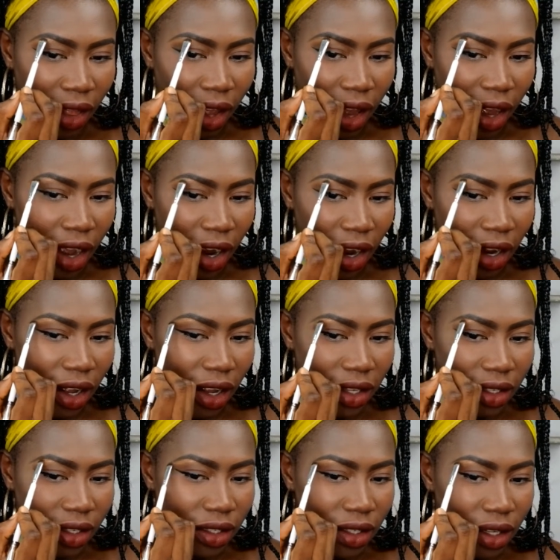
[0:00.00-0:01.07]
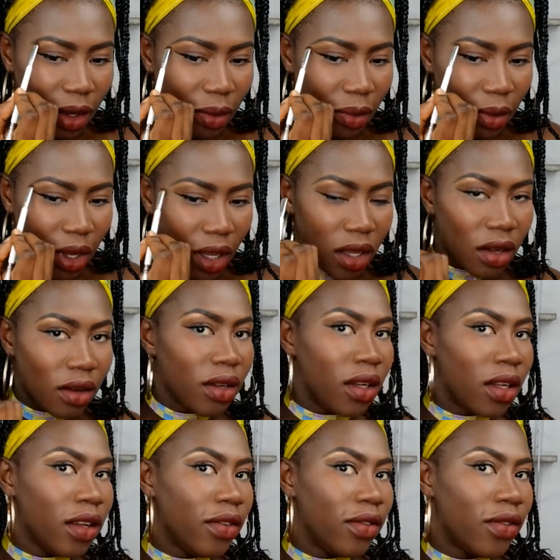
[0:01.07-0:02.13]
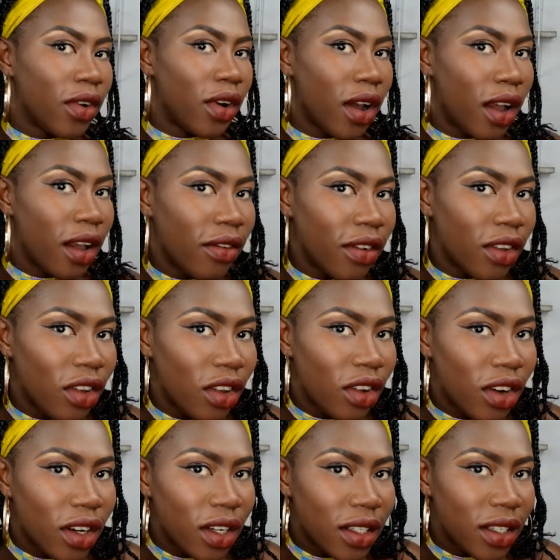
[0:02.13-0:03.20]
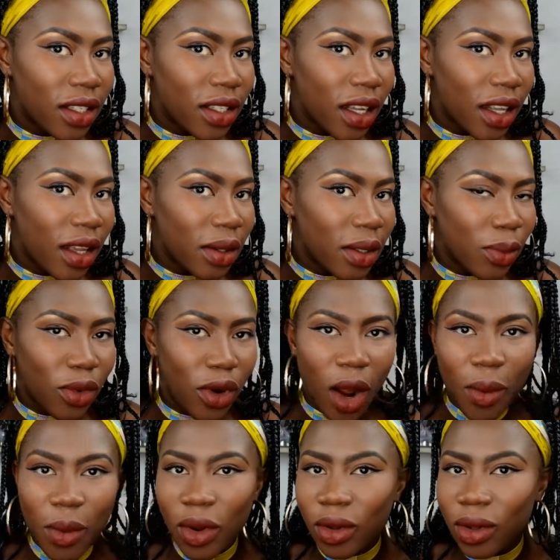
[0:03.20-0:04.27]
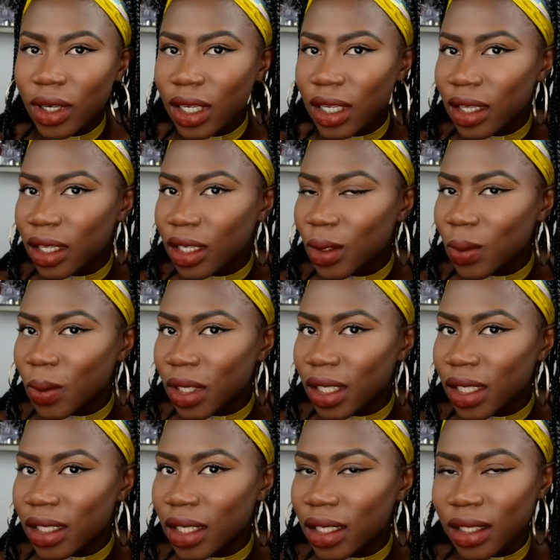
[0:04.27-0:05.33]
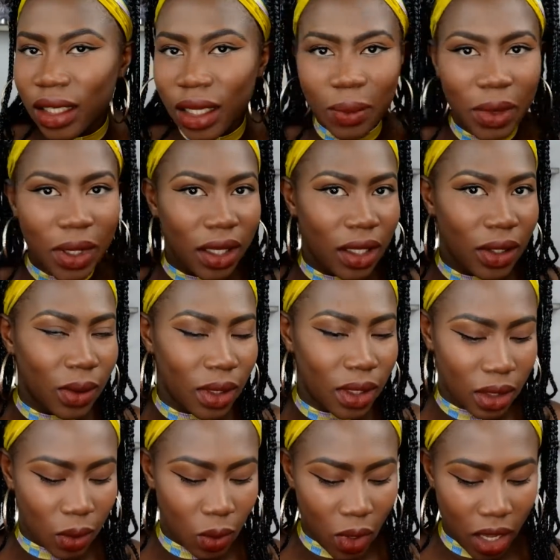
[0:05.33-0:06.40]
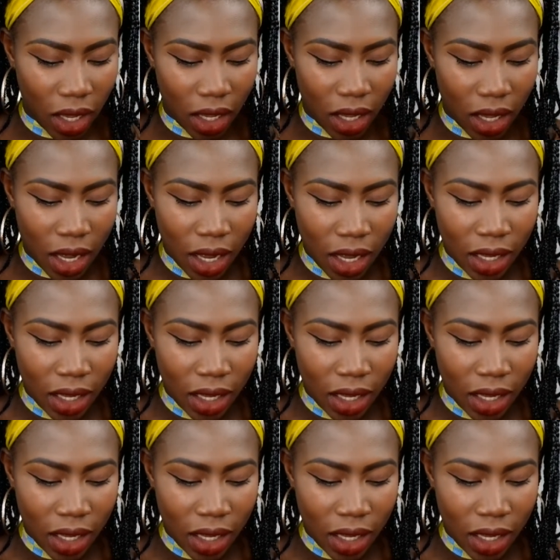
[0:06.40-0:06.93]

The highlighters can make you live forever. Do you guys see that brow bone? Look at this one, it's still sleeping. This one is awake.